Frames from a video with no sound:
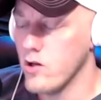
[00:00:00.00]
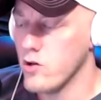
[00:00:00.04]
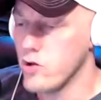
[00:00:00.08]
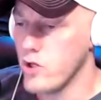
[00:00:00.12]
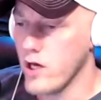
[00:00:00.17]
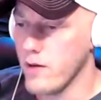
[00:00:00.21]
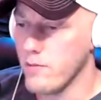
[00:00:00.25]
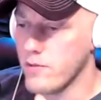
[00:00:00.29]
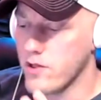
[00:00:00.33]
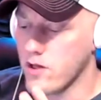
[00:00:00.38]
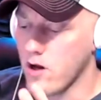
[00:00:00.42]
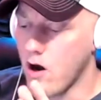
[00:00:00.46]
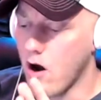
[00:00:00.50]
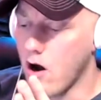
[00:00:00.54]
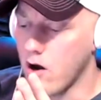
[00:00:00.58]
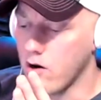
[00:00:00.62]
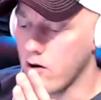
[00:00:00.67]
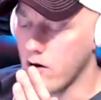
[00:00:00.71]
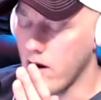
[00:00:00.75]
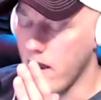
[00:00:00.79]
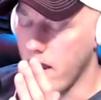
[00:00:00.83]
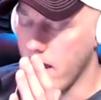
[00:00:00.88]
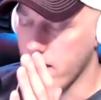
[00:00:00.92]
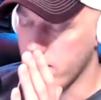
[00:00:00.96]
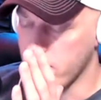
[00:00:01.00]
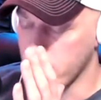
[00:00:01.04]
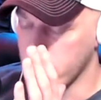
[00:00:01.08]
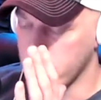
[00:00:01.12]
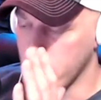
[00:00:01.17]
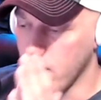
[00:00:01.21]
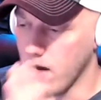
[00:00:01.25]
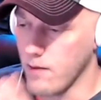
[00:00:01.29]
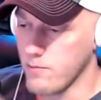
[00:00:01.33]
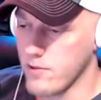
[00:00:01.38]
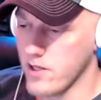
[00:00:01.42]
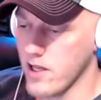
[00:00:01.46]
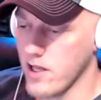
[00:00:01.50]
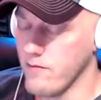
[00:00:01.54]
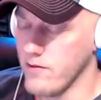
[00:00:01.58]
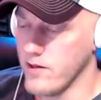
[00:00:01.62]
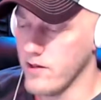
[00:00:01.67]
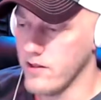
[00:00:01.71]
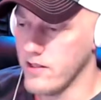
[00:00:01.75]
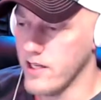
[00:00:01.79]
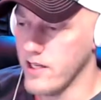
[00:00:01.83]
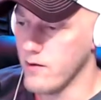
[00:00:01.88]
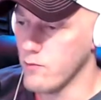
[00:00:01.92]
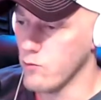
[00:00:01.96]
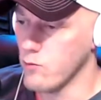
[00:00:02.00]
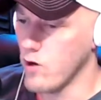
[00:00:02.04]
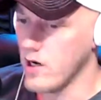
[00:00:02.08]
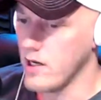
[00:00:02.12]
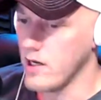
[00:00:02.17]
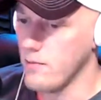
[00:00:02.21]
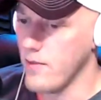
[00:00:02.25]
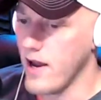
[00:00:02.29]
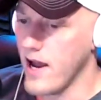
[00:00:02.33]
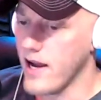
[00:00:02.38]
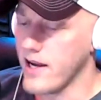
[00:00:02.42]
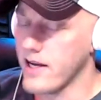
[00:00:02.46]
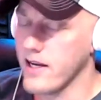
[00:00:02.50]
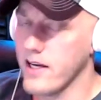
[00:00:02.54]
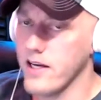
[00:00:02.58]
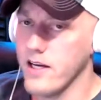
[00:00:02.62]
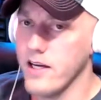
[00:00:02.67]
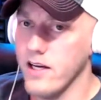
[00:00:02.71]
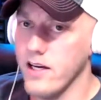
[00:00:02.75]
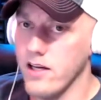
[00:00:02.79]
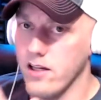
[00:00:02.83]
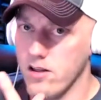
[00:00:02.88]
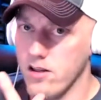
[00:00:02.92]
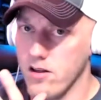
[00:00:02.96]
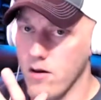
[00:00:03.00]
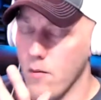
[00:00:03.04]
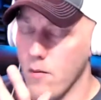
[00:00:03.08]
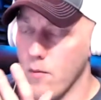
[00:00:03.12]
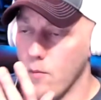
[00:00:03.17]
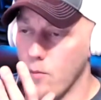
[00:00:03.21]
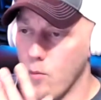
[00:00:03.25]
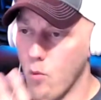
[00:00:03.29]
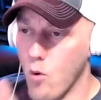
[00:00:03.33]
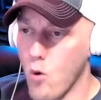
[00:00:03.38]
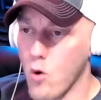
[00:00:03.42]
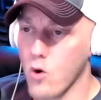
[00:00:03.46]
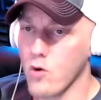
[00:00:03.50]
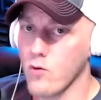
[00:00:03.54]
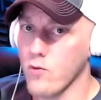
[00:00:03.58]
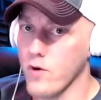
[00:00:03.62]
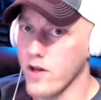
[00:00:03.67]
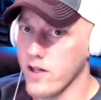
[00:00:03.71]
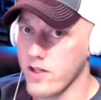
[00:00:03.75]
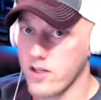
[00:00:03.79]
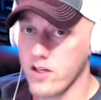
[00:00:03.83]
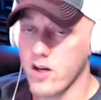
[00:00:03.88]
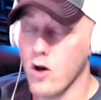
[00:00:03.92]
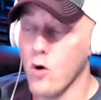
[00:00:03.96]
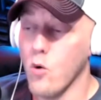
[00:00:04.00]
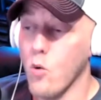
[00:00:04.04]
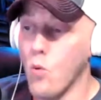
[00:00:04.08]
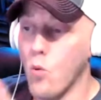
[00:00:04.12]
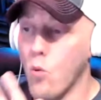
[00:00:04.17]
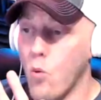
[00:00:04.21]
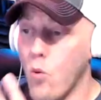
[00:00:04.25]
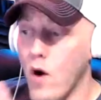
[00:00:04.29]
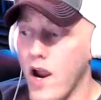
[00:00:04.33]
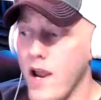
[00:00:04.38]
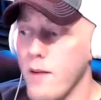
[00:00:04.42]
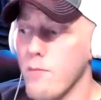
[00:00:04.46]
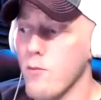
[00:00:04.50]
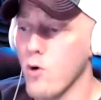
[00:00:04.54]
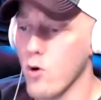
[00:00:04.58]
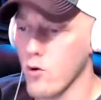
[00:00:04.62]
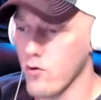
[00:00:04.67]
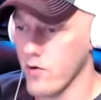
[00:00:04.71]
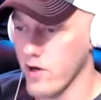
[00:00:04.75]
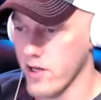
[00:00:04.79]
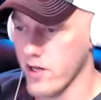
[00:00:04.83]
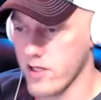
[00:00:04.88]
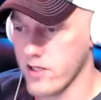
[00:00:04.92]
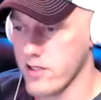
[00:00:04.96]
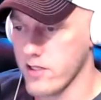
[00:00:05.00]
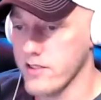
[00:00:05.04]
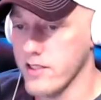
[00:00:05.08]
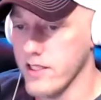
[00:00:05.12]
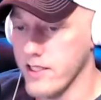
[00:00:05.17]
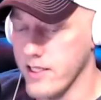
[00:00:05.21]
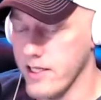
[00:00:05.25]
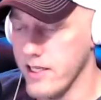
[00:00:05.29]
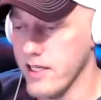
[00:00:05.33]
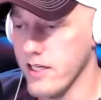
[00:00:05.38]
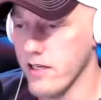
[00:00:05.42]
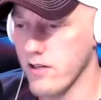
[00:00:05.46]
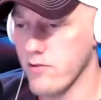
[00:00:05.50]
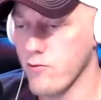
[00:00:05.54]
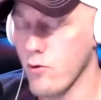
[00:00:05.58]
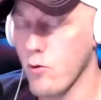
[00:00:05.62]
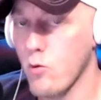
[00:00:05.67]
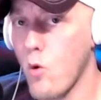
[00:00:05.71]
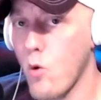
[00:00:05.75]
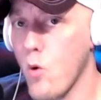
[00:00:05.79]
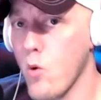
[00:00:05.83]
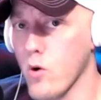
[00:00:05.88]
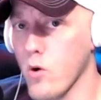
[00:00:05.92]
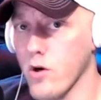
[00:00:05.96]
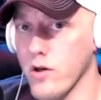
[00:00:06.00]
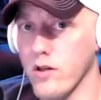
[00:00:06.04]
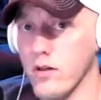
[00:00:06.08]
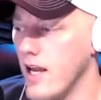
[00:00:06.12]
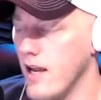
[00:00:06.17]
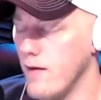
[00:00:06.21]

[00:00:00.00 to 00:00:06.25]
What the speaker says: James Conner as a top 7 to 10 running back is more risk, way more risk than he is reward.